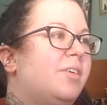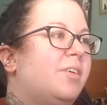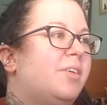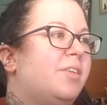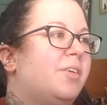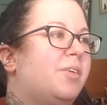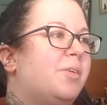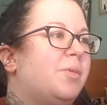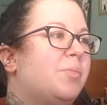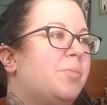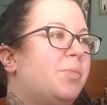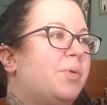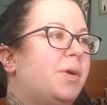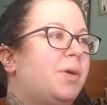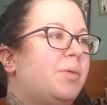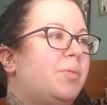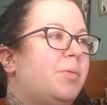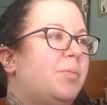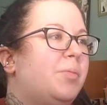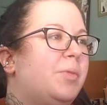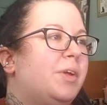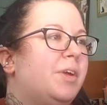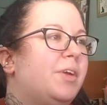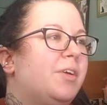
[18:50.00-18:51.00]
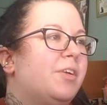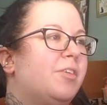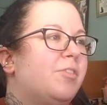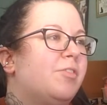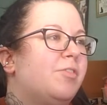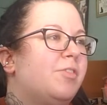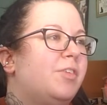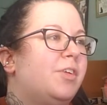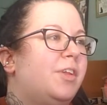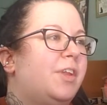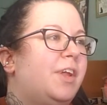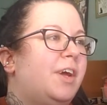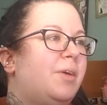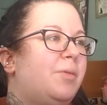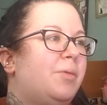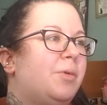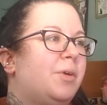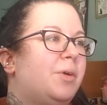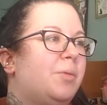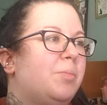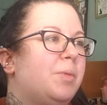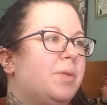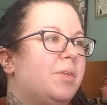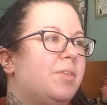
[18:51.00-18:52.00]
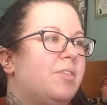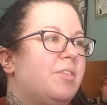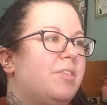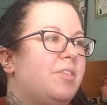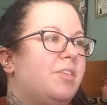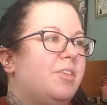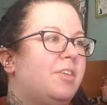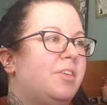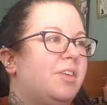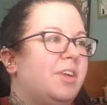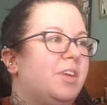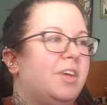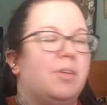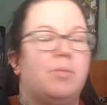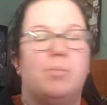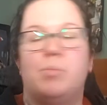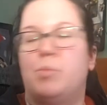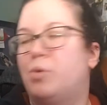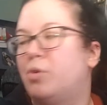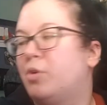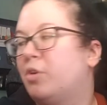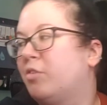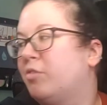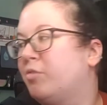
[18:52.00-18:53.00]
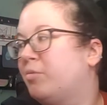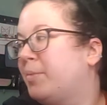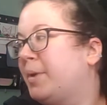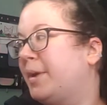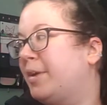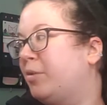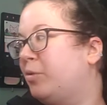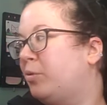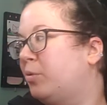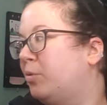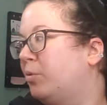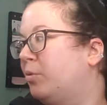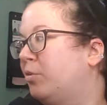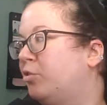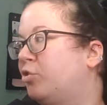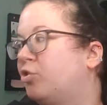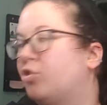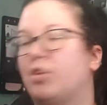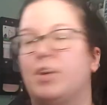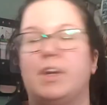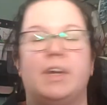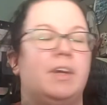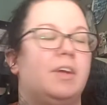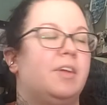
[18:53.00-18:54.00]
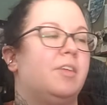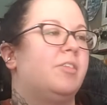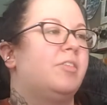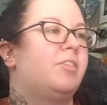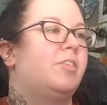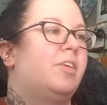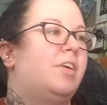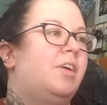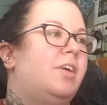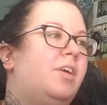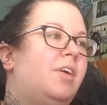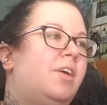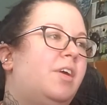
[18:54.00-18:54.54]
Although I'm probably going to fill that one up and still need more of my old trays.